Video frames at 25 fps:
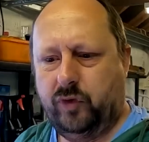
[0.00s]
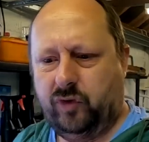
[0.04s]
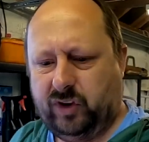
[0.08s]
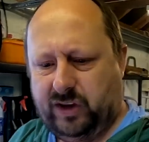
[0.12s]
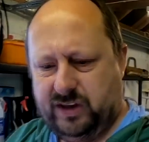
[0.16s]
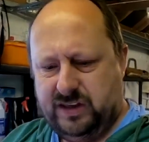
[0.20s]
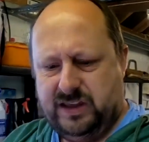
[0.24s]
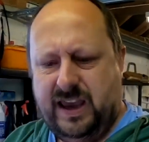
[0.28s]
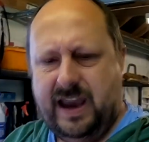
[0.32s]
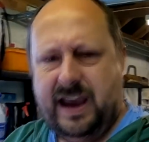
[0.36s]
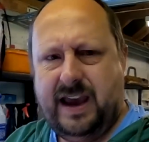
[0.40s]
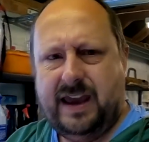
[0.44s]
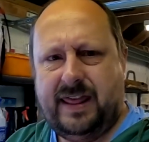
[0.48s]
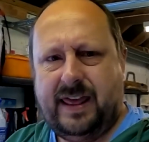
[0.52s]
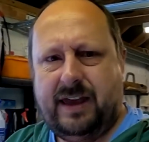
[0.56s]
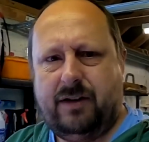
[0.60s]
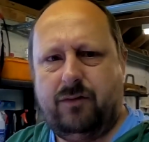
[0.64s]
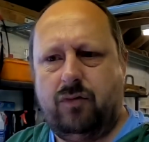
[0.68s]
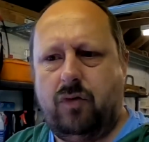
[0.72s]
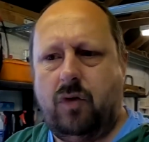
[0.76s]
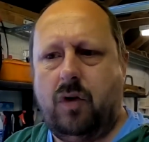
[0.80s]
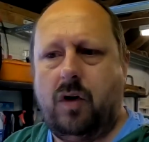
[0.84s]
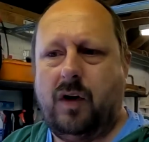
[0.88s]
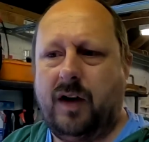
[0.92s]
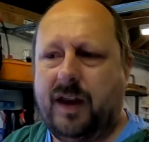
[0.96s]
and say, yeah, they're
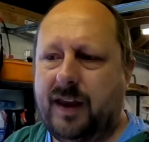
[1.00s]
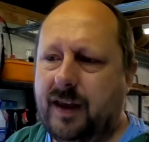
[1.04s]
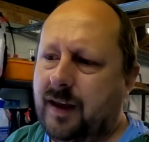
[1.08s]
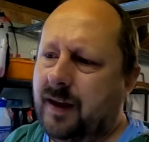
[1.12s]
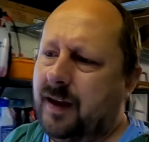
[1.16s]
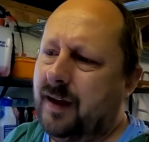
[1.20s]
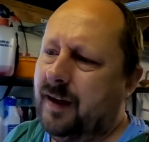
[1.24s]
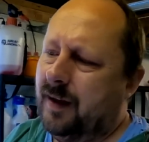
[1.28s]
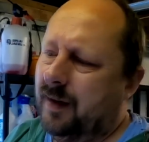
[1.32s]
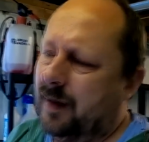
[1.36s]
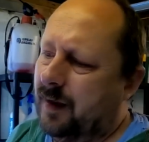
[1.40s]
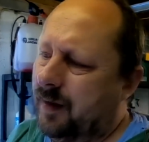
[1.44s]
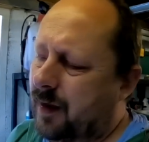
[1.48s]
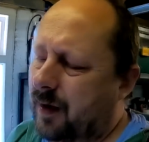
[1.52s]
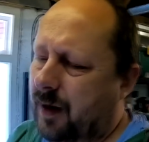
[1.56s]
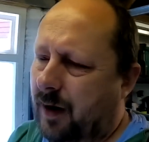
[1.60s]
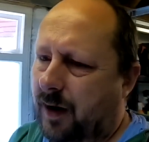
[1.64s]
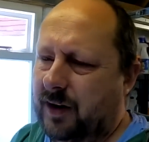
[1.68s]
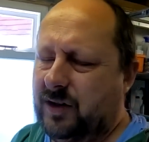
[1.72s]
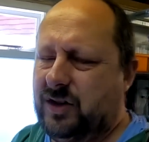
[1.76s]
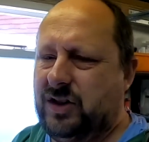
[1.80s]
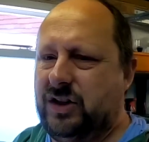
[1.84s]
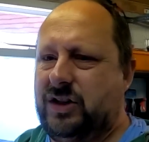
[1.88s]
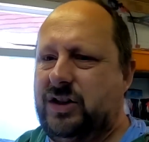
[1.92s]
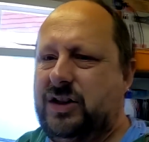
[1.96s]
right.
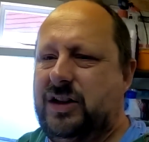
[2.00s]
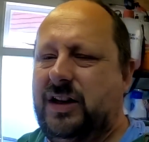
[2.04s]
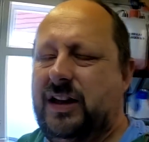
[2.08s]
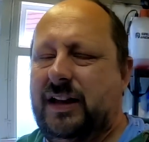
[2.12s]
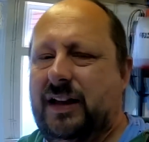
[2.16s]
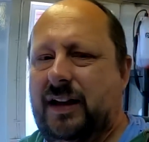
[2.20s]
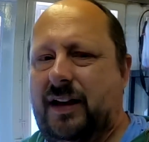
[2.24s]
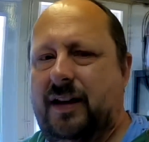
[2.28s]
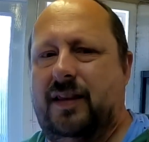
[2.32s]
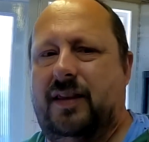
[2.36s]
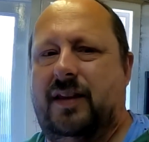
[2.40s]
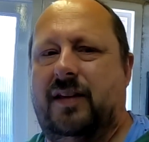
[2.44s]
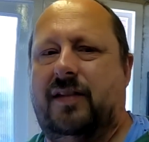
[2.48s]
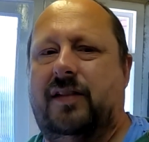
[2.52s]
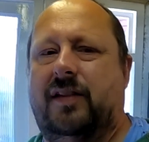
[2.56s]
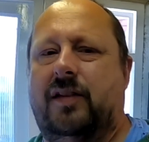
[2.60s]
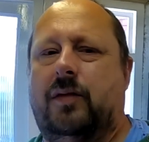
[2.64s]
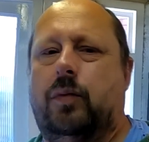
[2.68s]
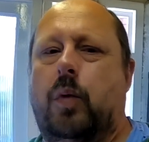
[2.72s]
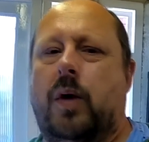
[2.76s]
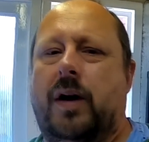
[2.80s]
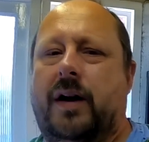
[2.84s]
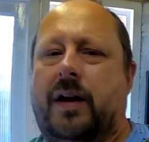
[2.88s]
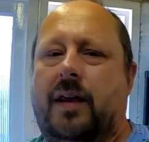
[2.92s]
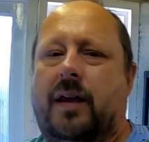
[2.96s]
I just think this
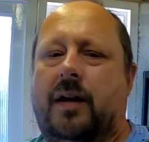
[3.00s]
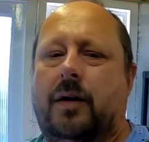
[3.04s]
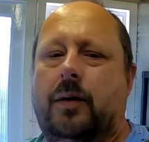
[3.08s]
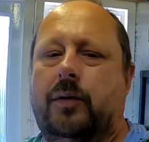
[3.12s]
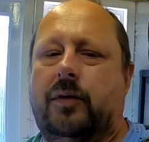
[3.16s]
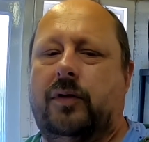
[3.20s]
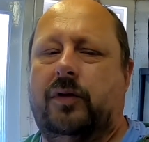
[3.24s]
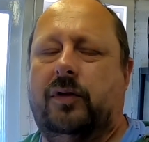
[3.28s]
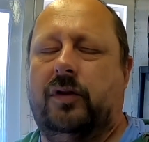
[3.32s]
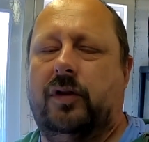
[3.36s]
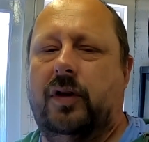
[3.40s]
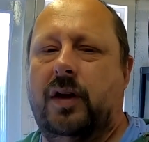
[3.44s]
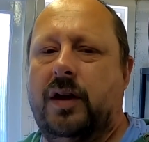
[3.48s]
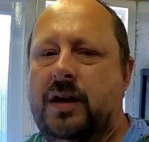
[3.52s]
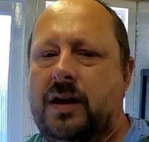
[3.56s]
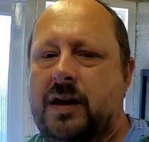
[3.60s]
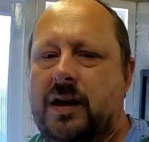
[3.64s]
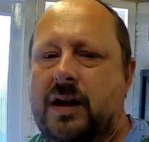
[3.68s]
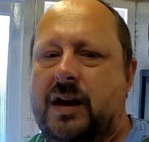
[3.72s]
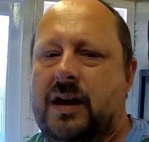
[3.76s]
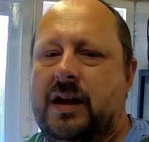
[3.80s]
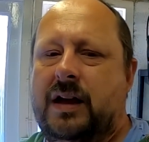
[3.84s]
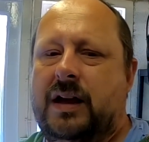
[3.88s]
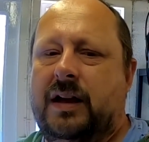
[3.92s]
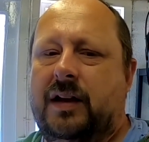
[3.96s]
is one of those
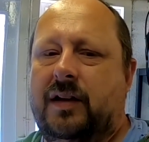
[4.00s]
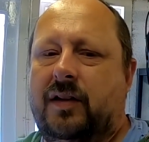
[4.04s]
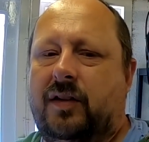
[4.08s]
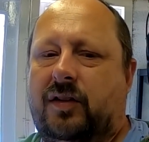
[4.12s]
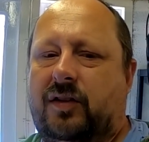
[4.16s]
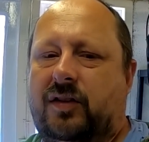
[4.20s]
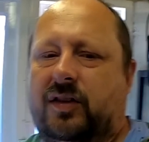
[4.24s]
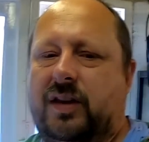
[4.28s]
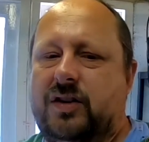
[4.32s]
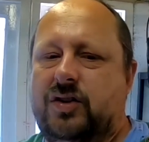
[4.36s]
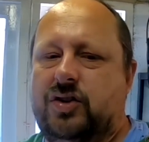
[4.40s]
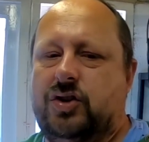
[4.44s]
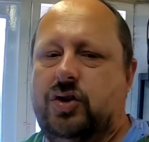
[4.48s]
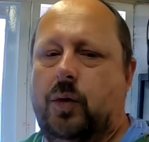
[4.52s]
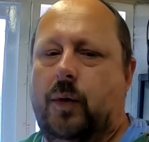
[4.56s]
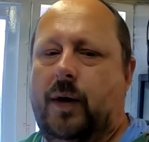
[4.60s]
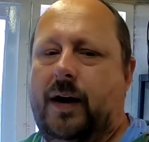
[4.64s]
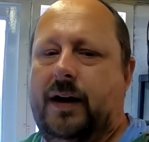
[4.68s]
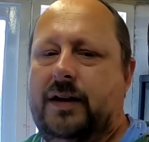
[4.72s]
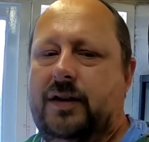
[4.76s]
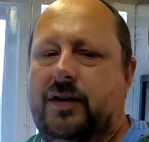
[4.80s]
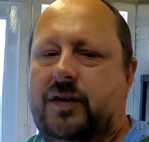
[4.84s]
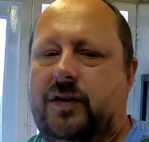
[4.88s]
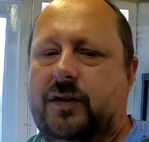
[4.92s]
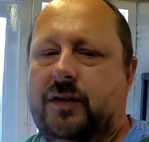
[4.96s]

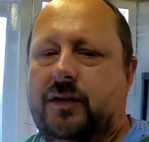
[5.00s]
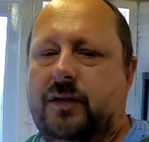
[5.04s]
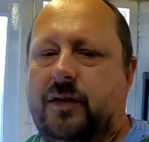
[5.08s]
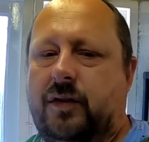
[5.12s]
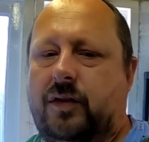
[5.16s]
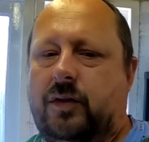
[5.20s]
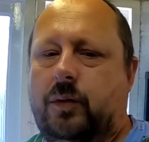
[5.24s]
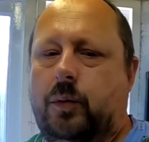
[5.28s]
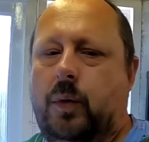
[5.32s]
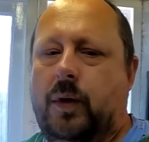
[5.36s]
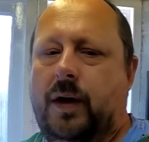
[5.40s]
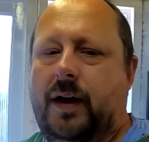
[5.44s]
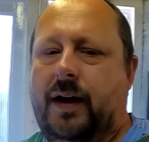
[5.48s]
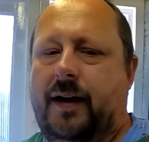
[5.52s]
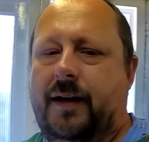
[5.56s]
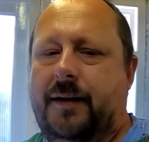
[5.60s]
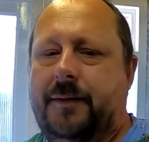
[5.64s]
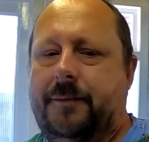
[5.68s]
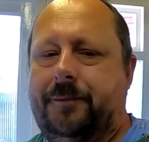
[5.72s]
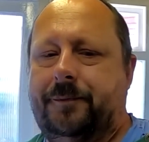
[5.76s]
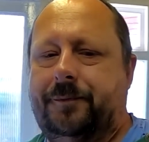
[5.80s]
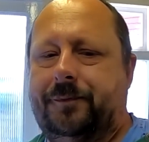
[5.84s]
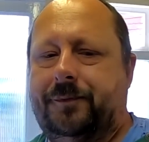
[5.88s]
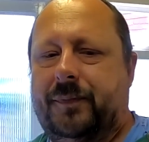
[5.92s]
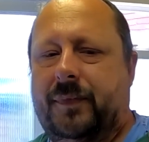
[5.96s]
situations where,